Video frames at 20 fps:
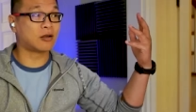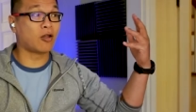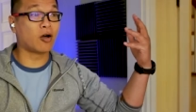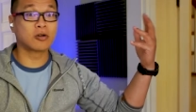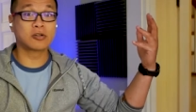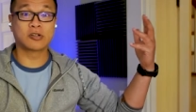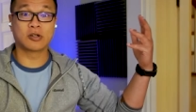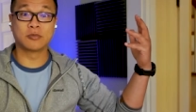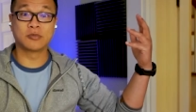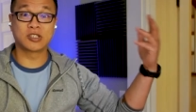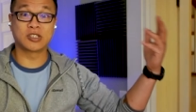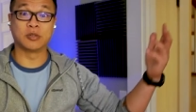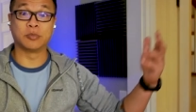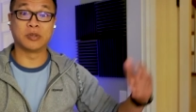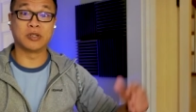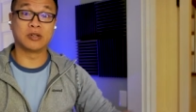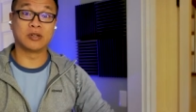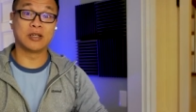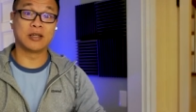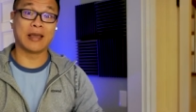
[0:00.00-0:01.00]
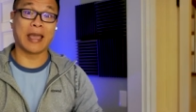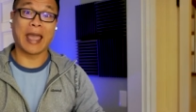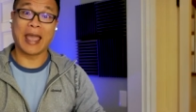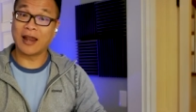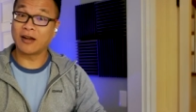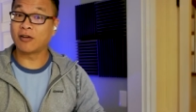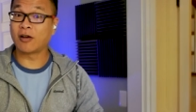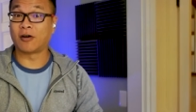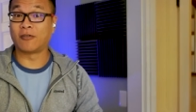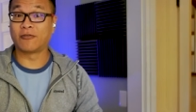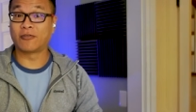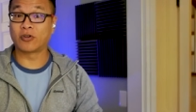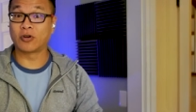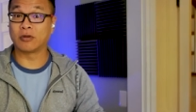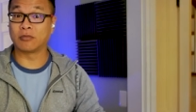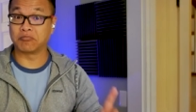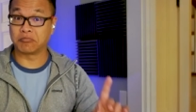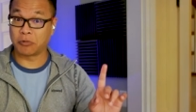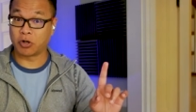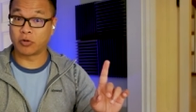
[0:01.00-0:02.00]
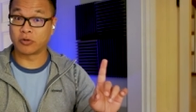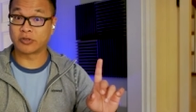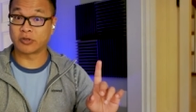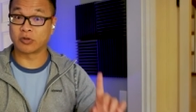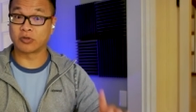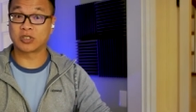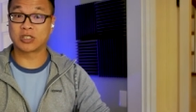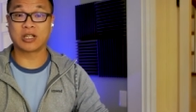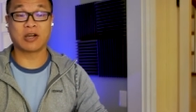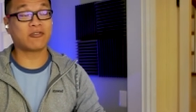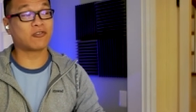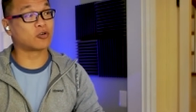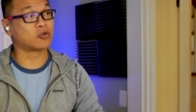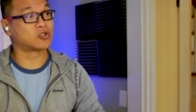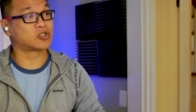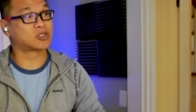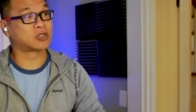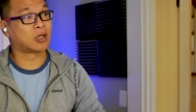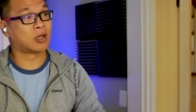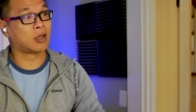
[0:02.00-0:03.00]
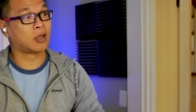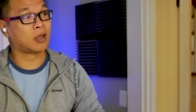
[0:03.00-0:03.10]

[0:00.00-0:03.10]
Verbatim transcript: long-term stability and comfort also suffers.